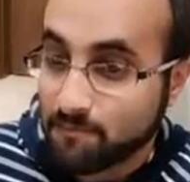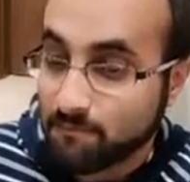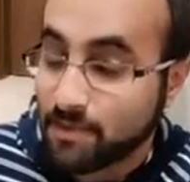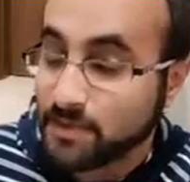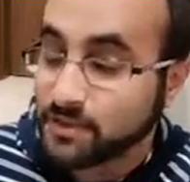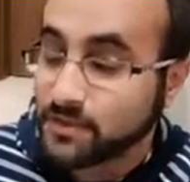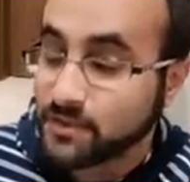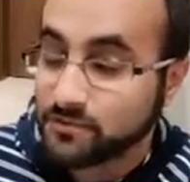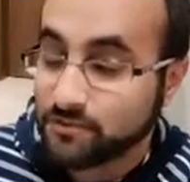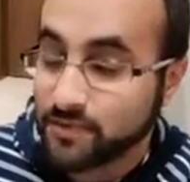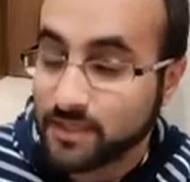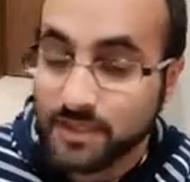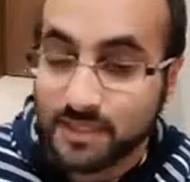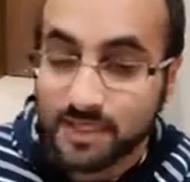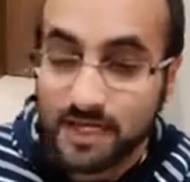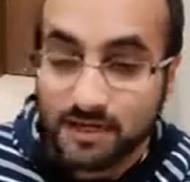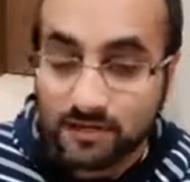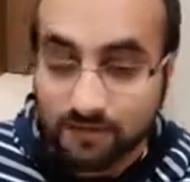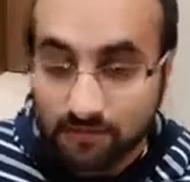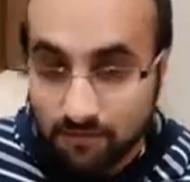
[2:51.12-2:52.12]
but you
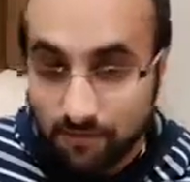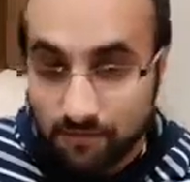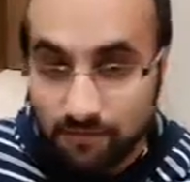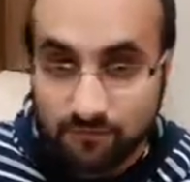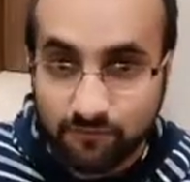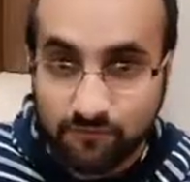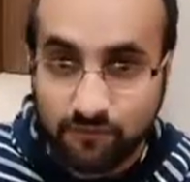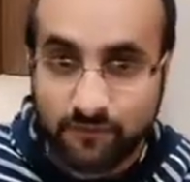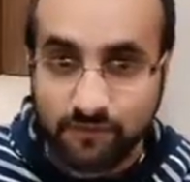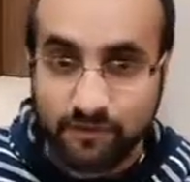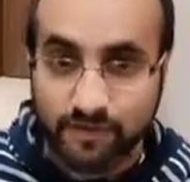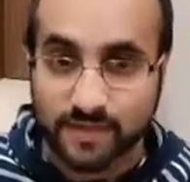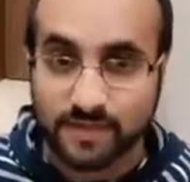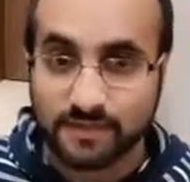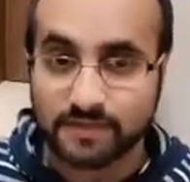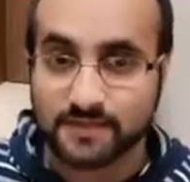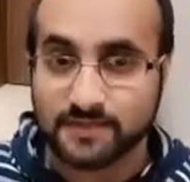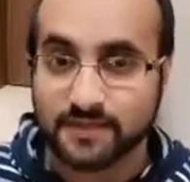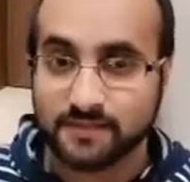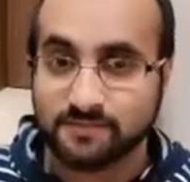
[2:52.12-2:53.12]
really gotta look for
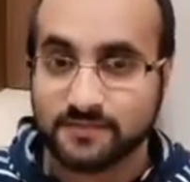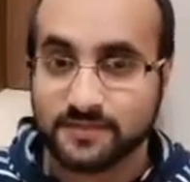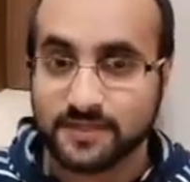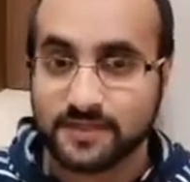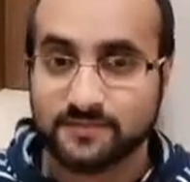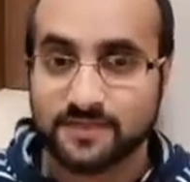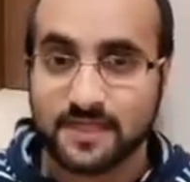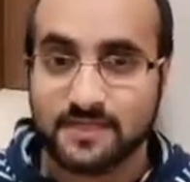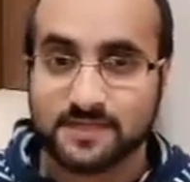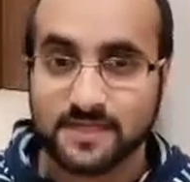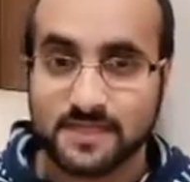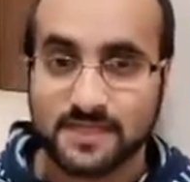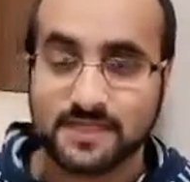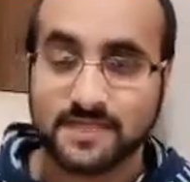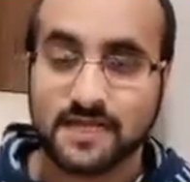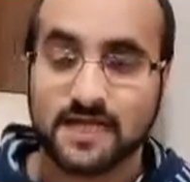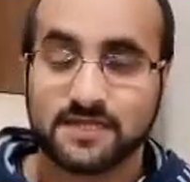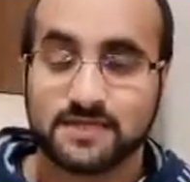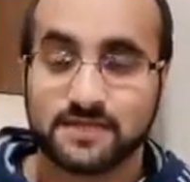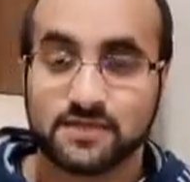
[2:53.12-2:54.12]
it. Some sometimes
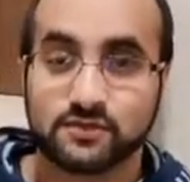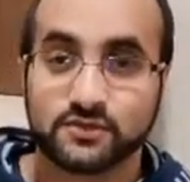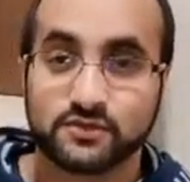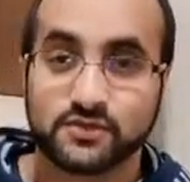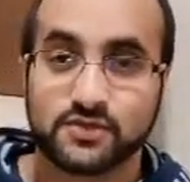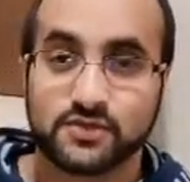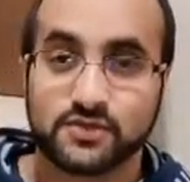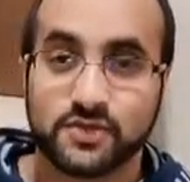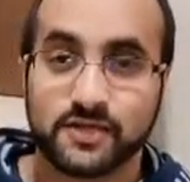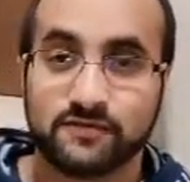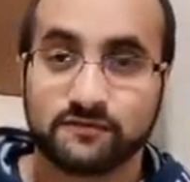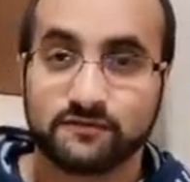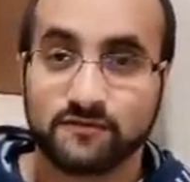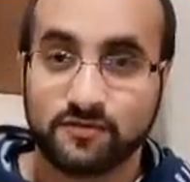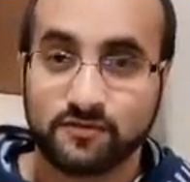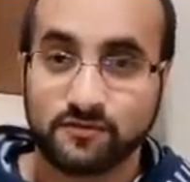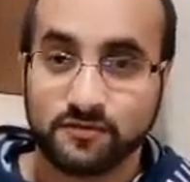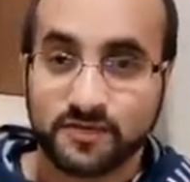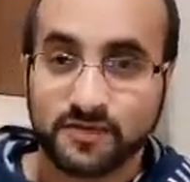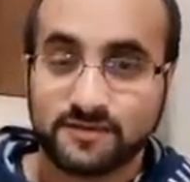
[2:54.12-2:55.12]
it's not so
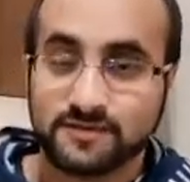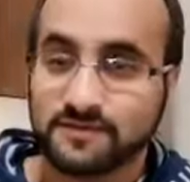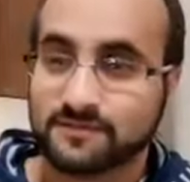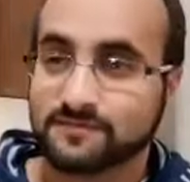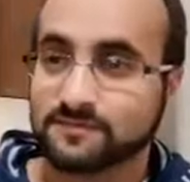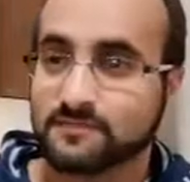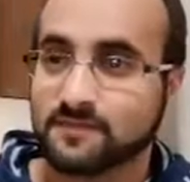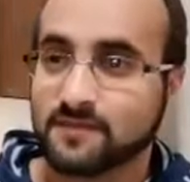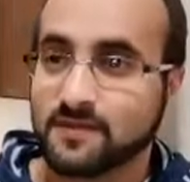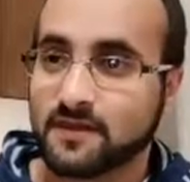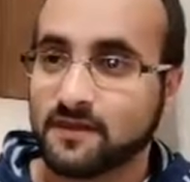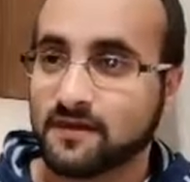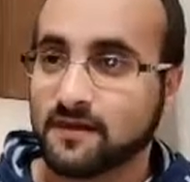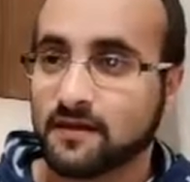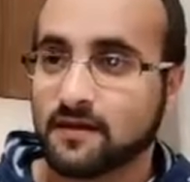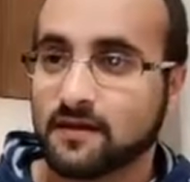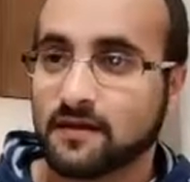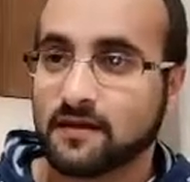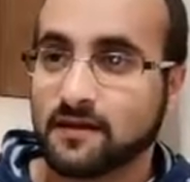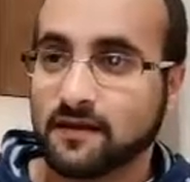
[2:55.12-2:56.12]
straightforward.
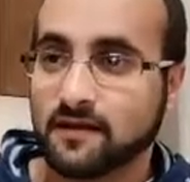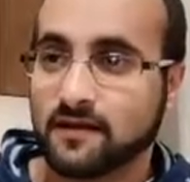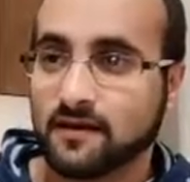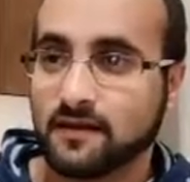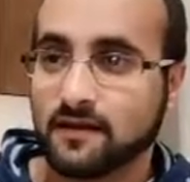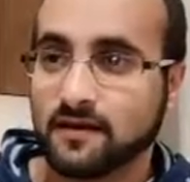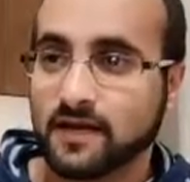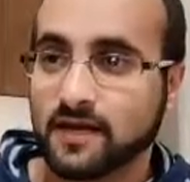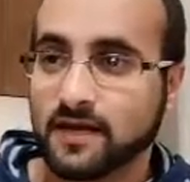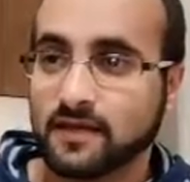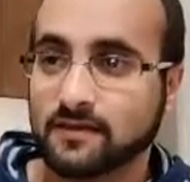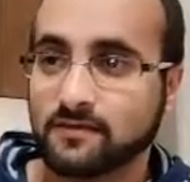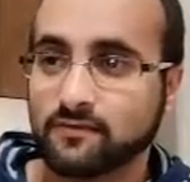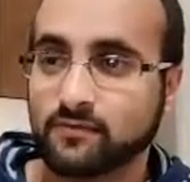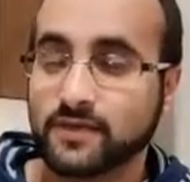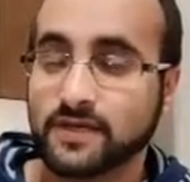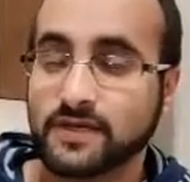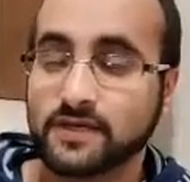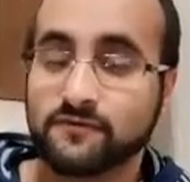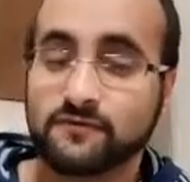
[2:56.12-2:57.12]
Uh,
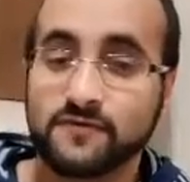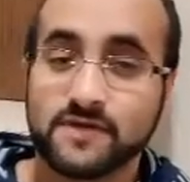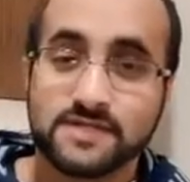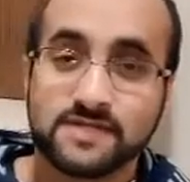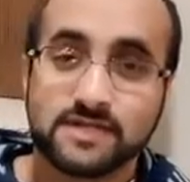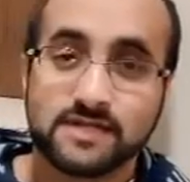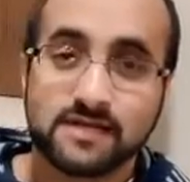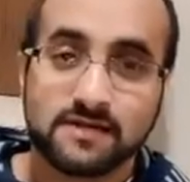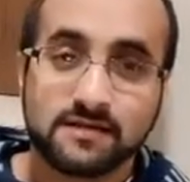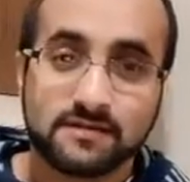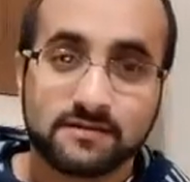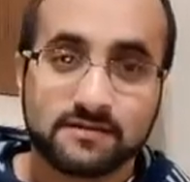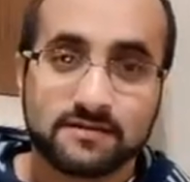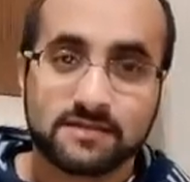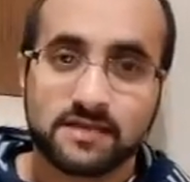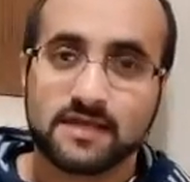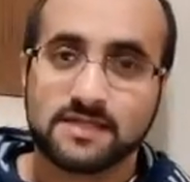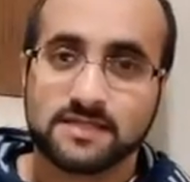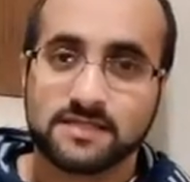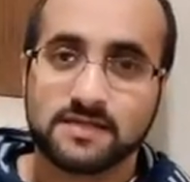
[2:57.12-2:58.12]
we
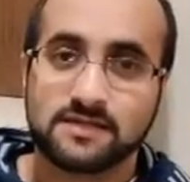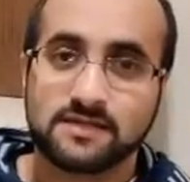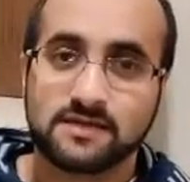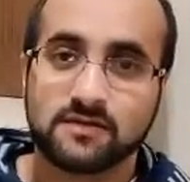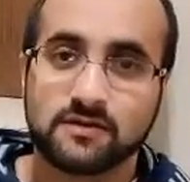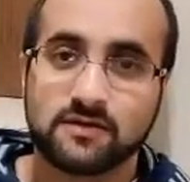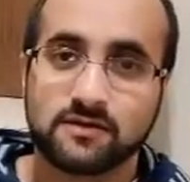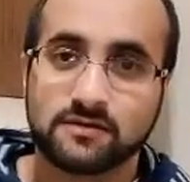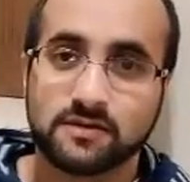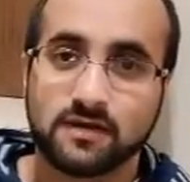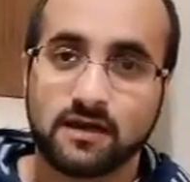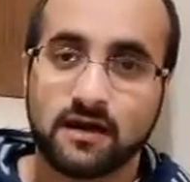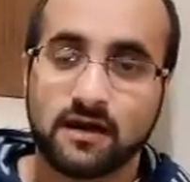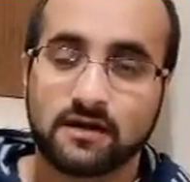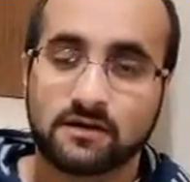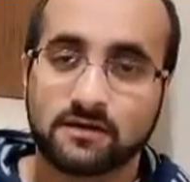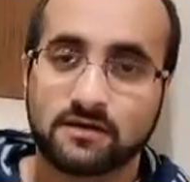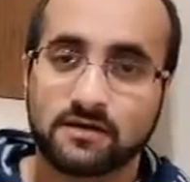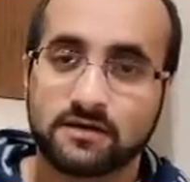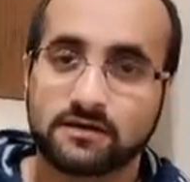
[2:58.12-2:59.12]
visited a city called
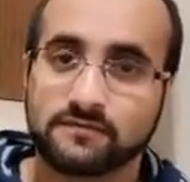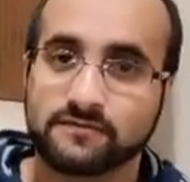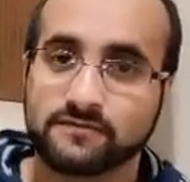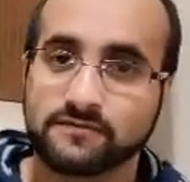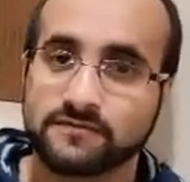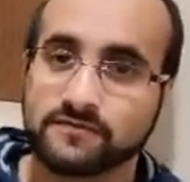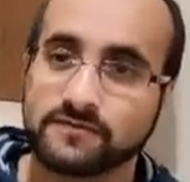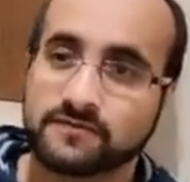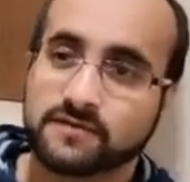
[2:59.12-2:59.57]
Kharkov.